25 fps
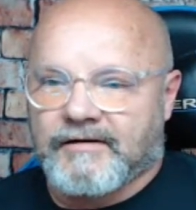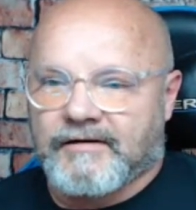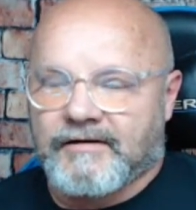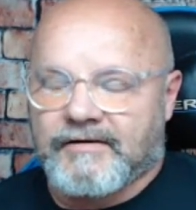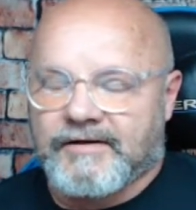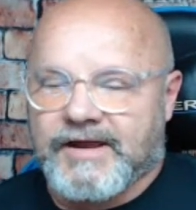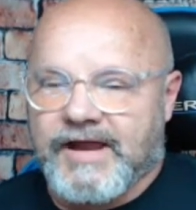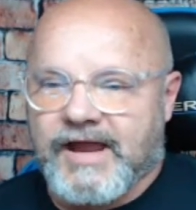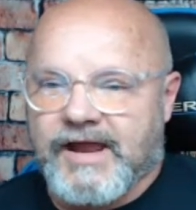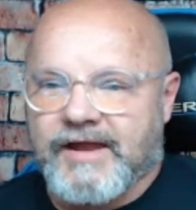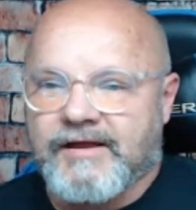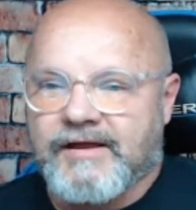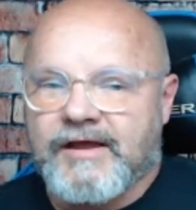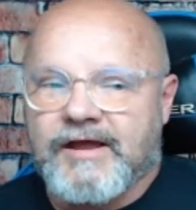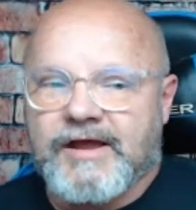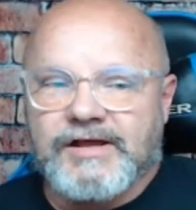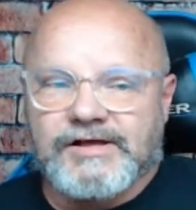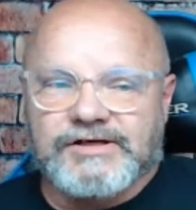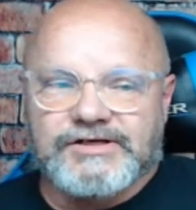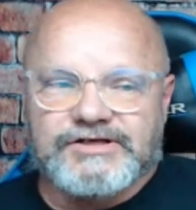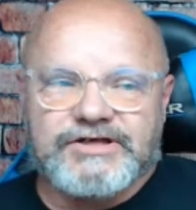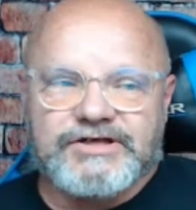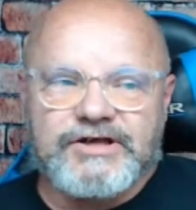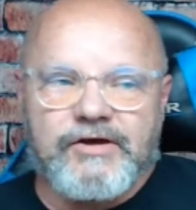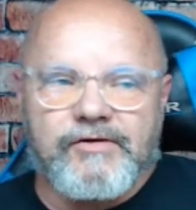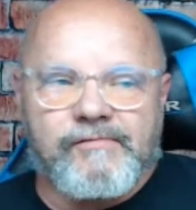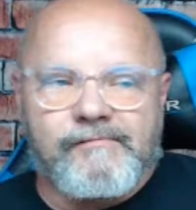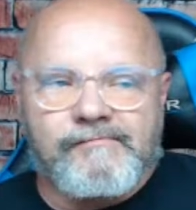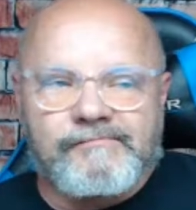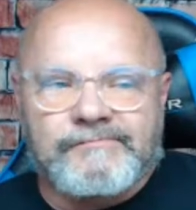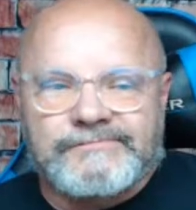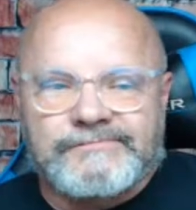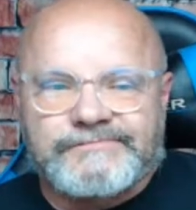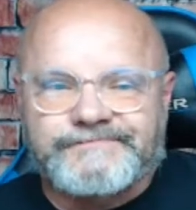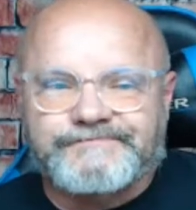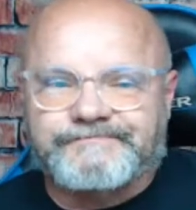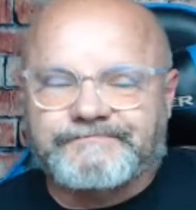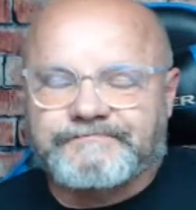Okay. So
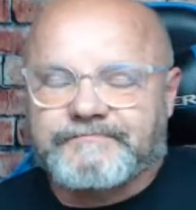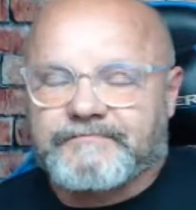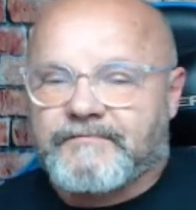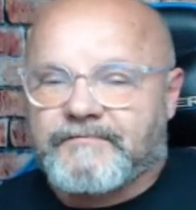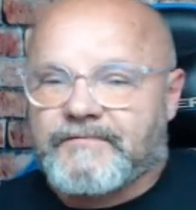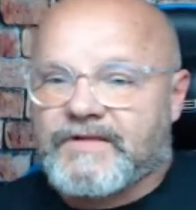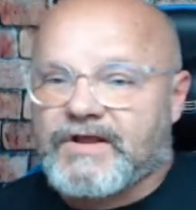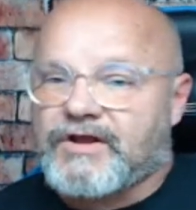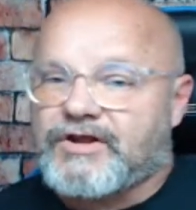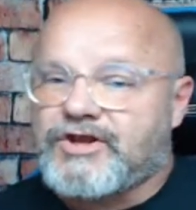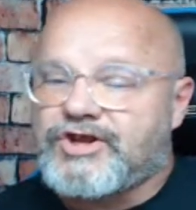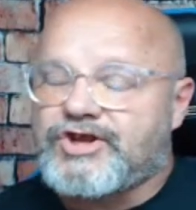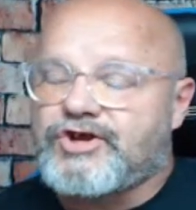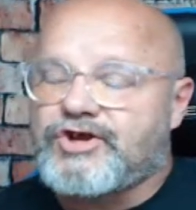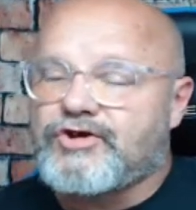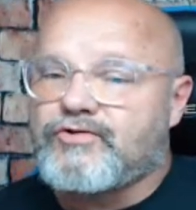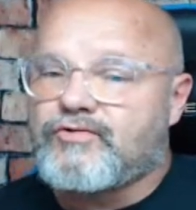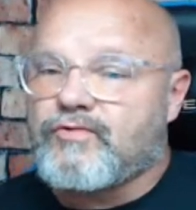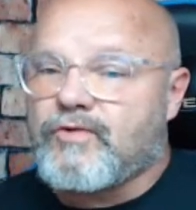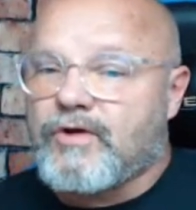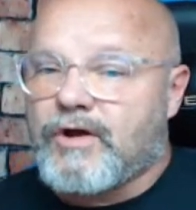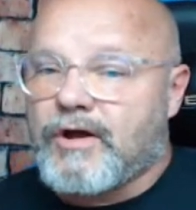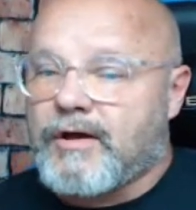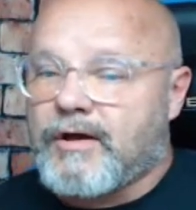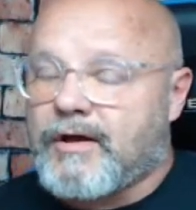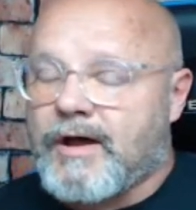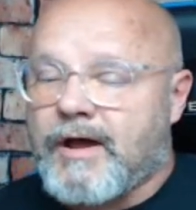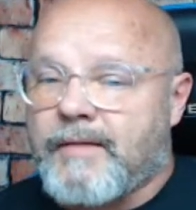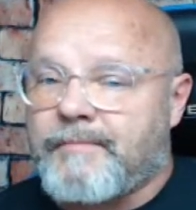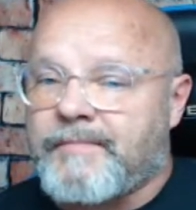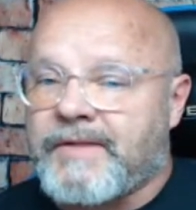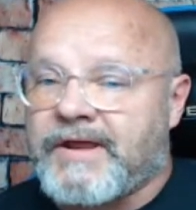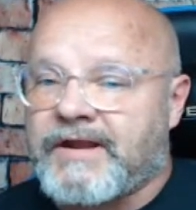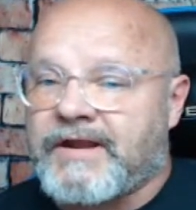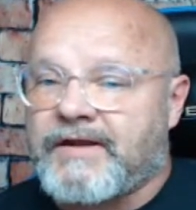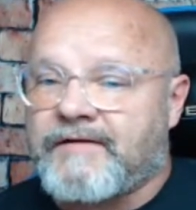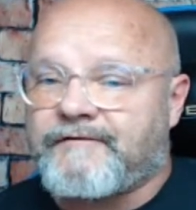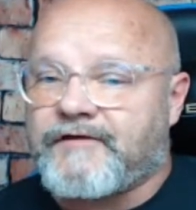do you, I
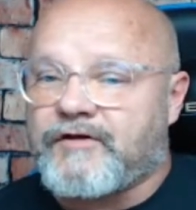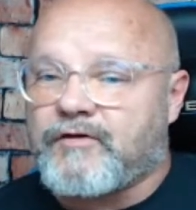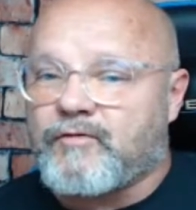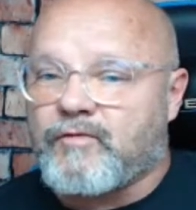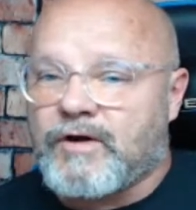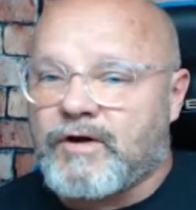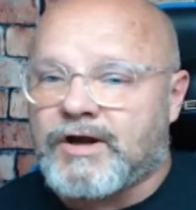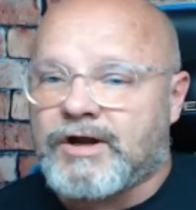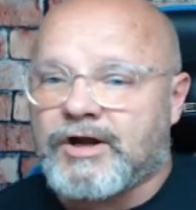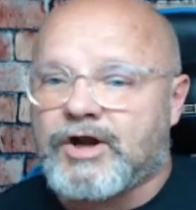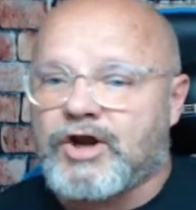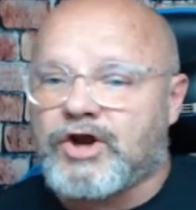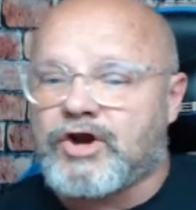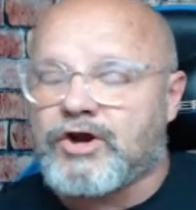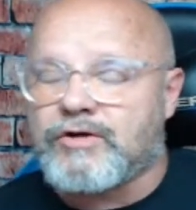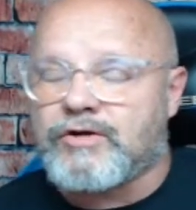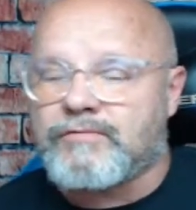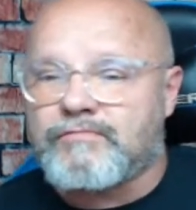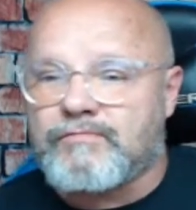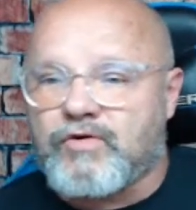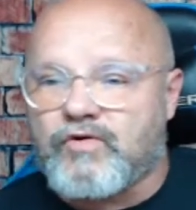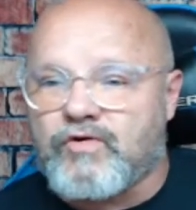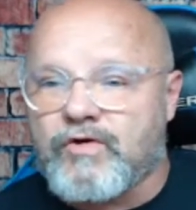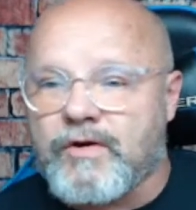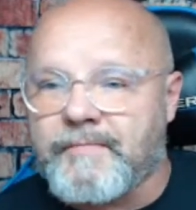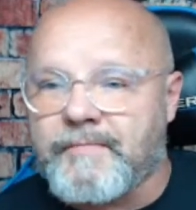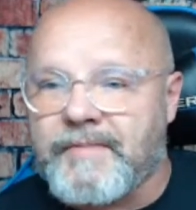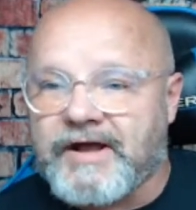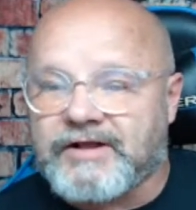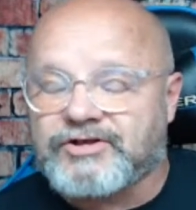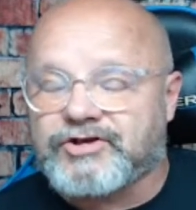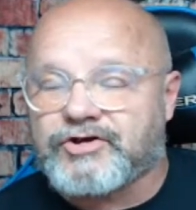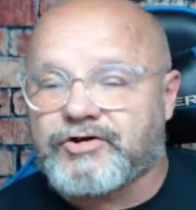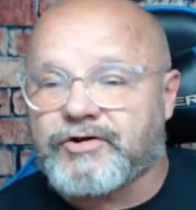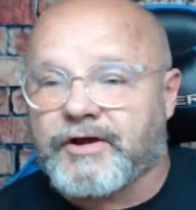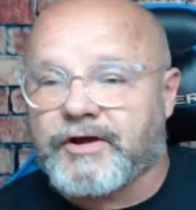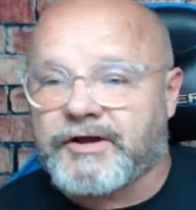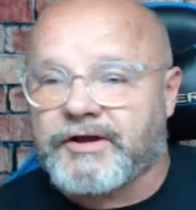mean, if you want to learn more
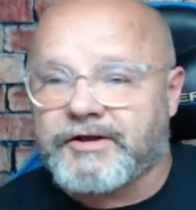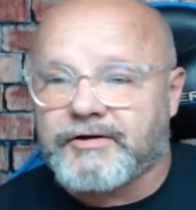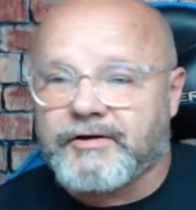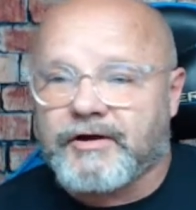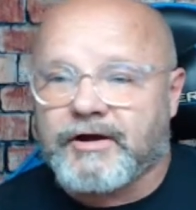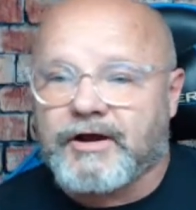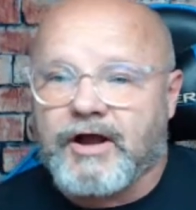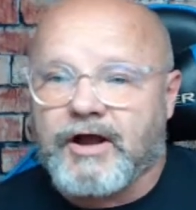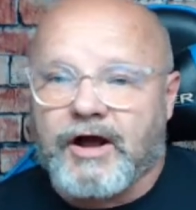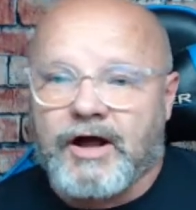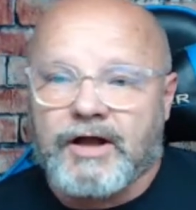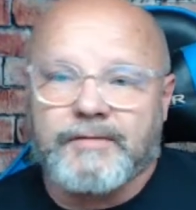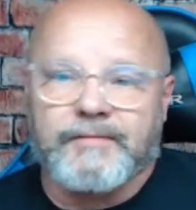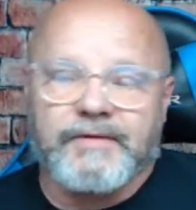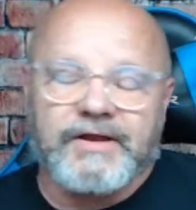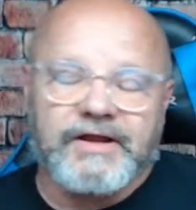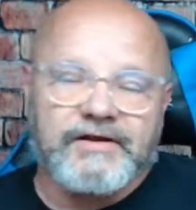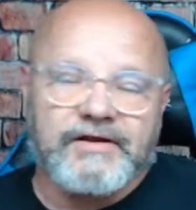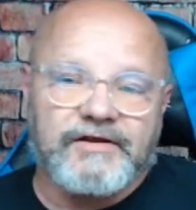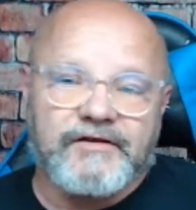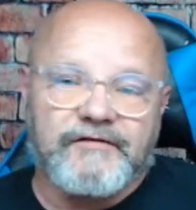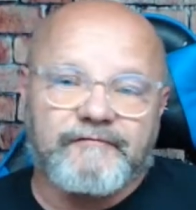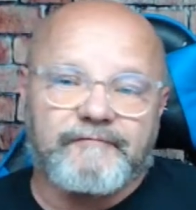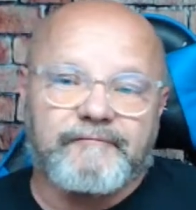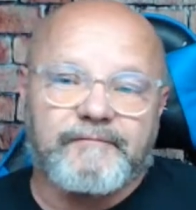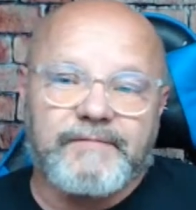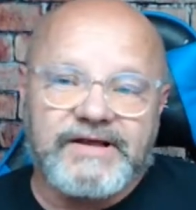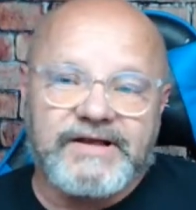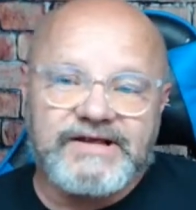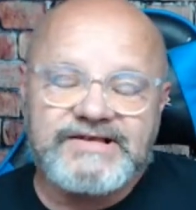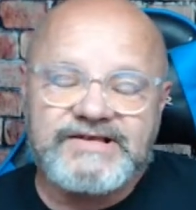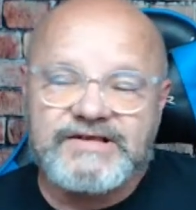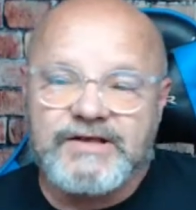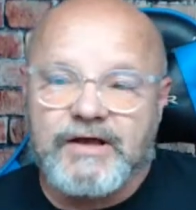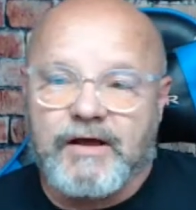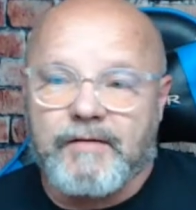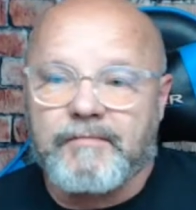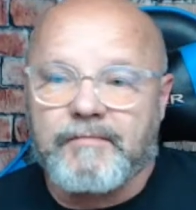about the creator economy and you've
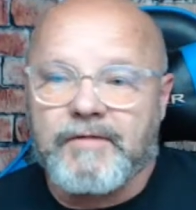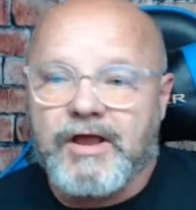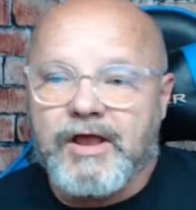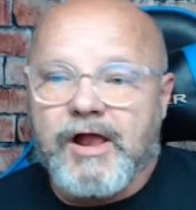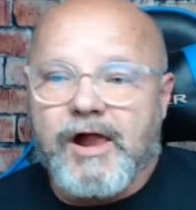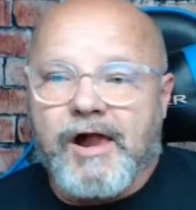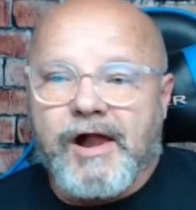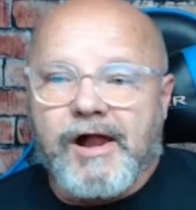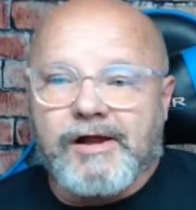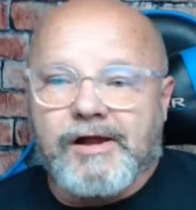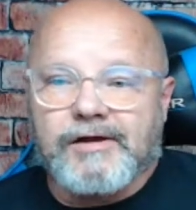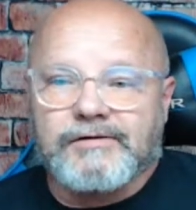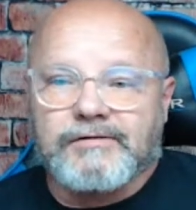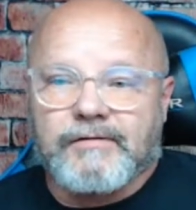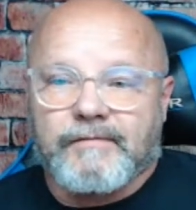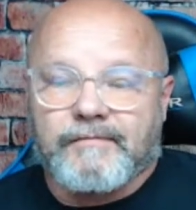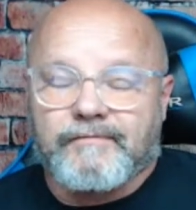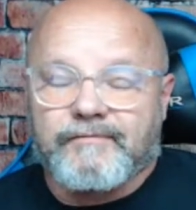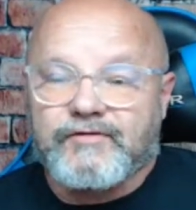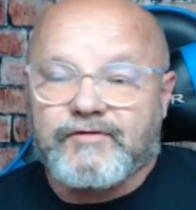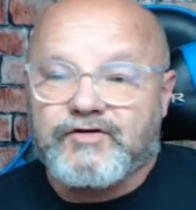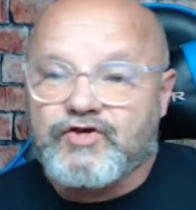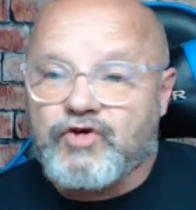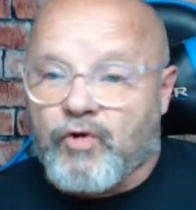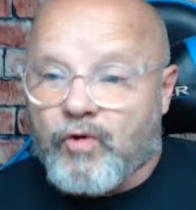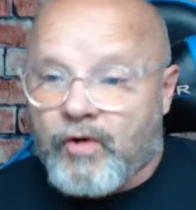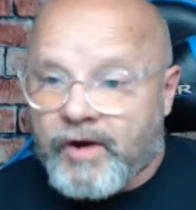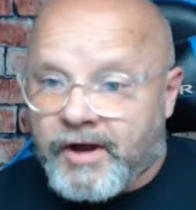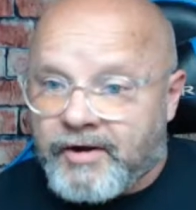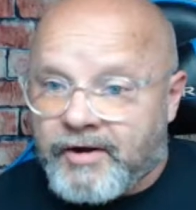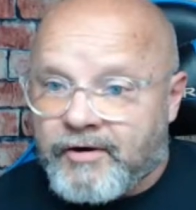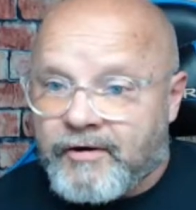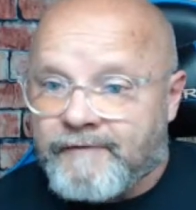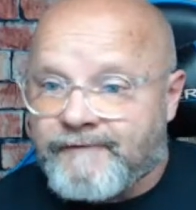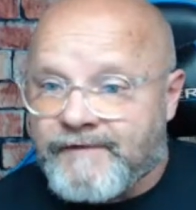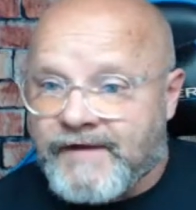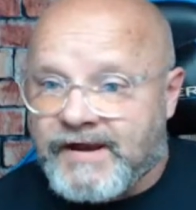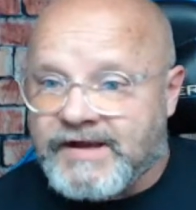missed some,
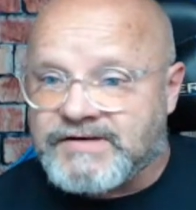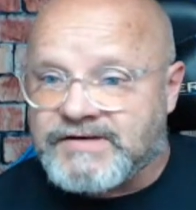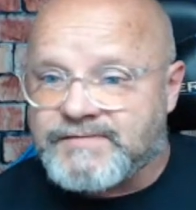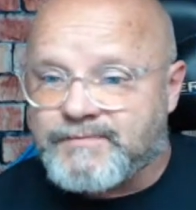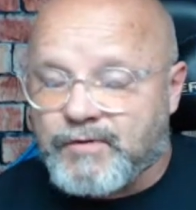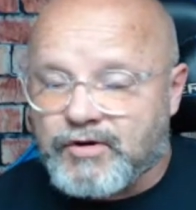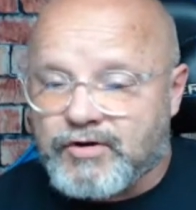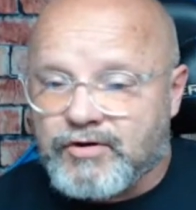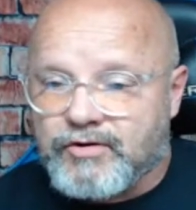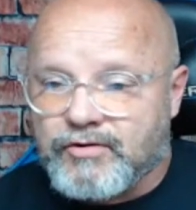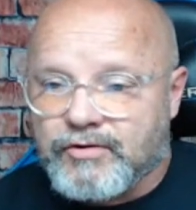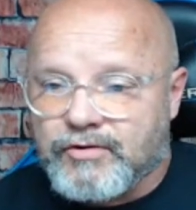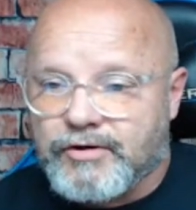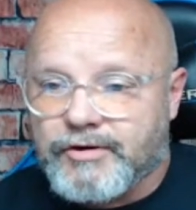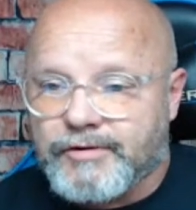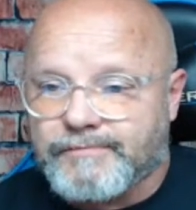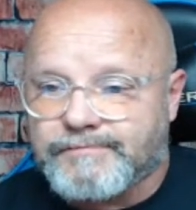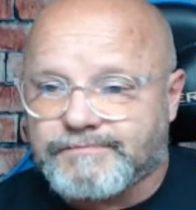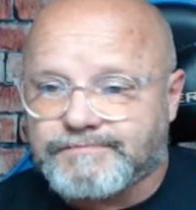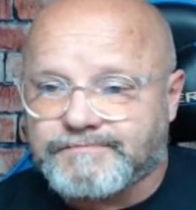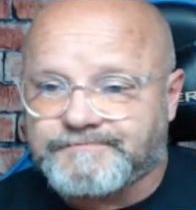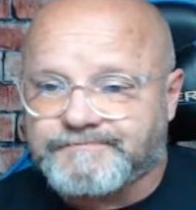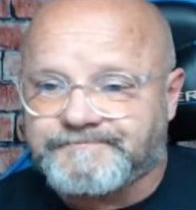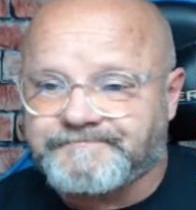join our Facebook group.